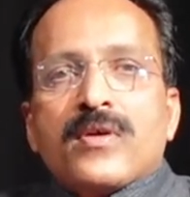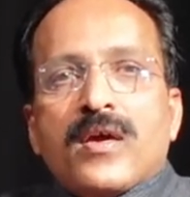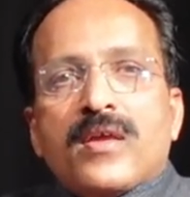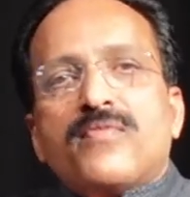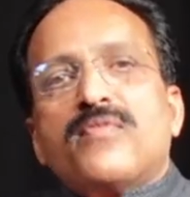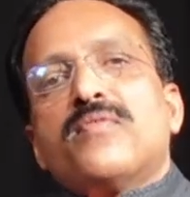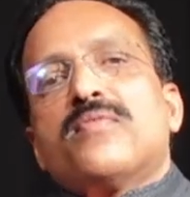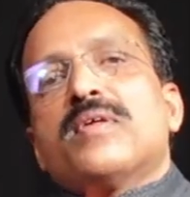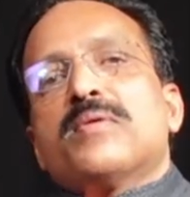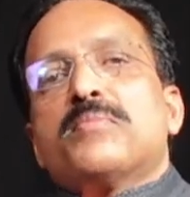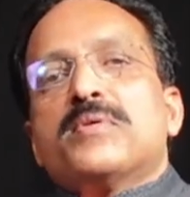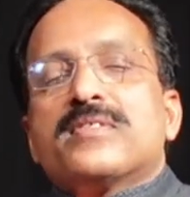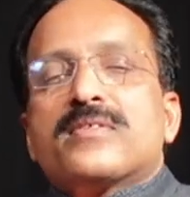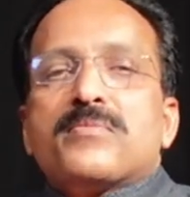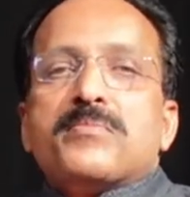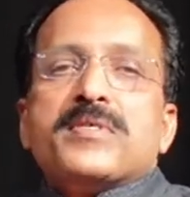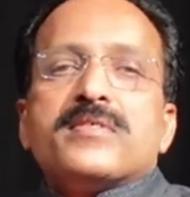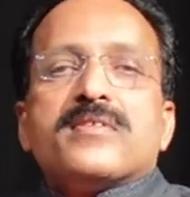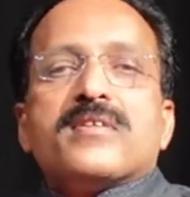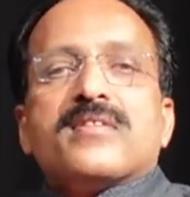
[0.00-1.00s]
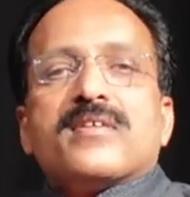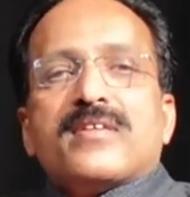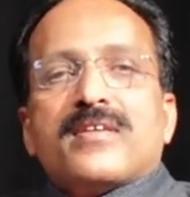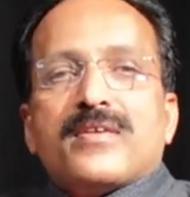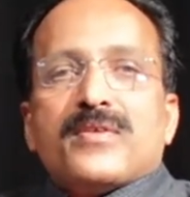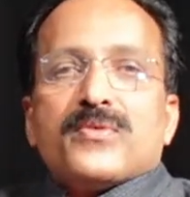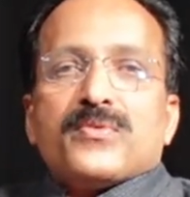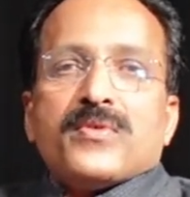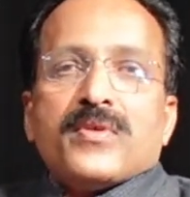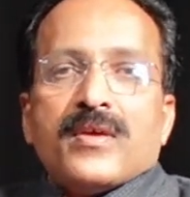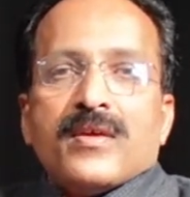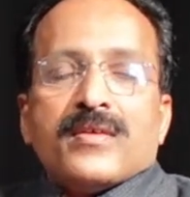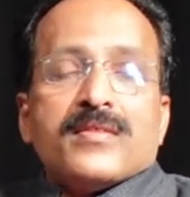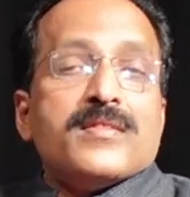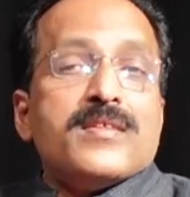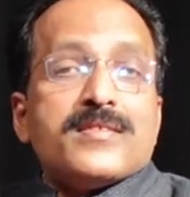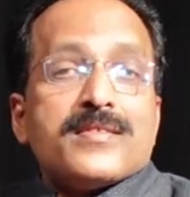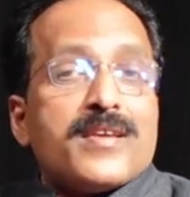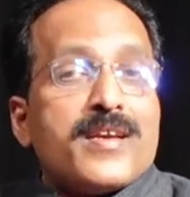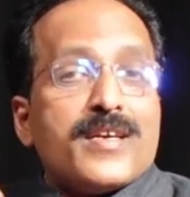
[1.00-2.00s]
and 50% by C-32.
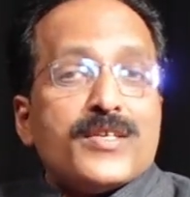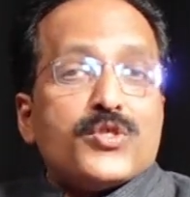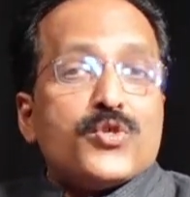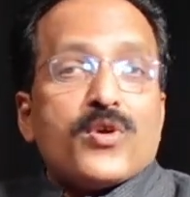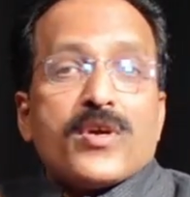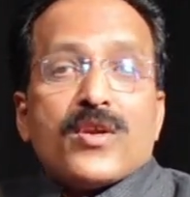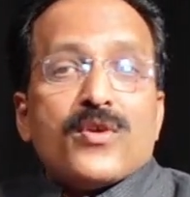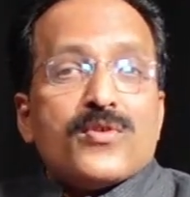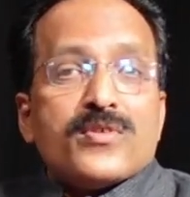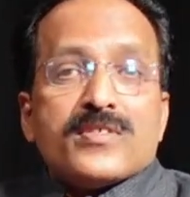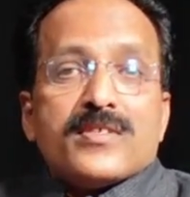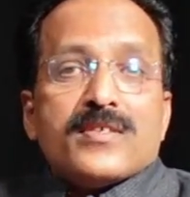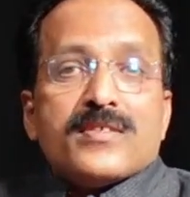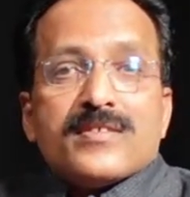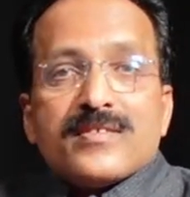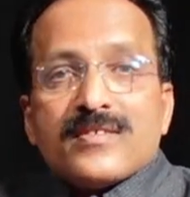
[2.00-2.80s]
This ratio cannot change.